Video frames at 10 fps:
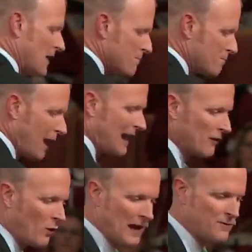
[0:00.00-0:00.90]
that black
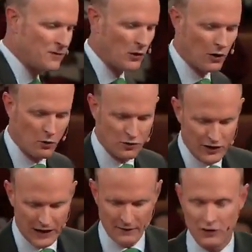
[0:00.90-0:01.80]
and white photo, would
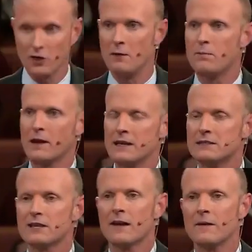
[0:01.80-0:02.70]
you give it to me,
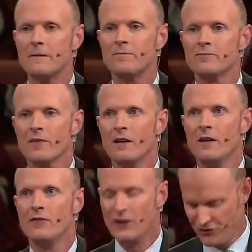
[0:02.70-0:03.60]
please?
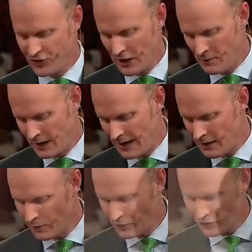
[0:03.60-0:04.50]
This gentleman here on the